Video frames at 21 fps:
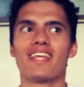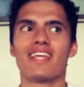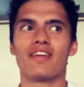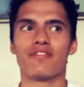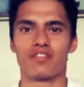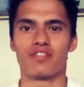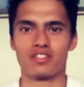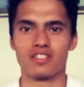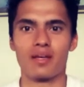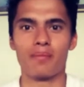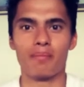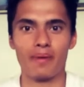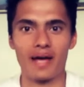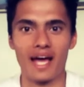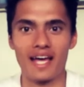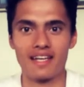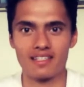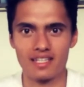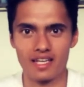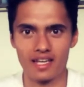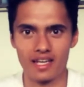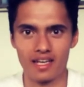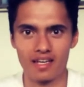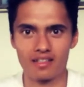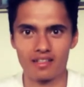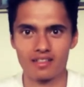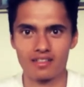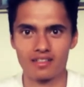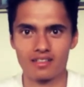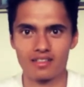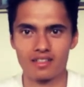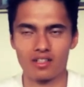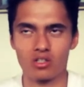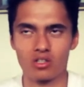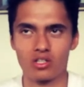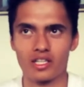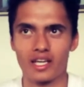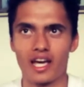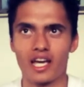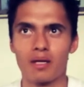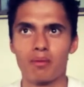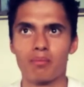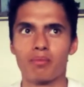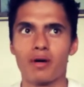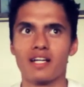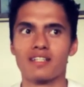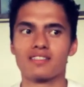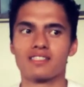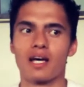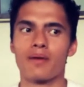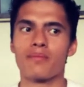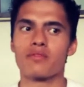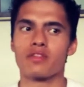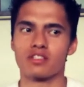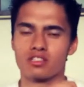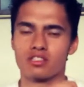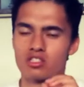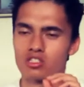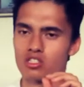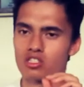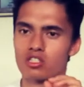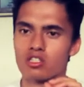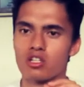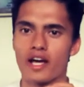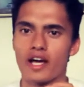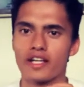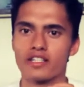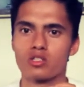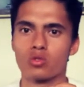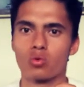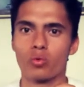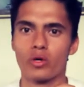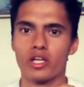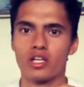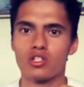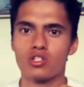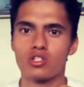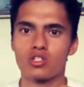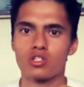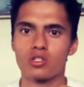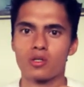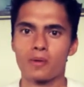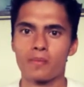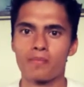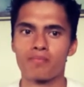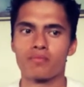if it's a bad tear, okay? But something that's just a slight twinge,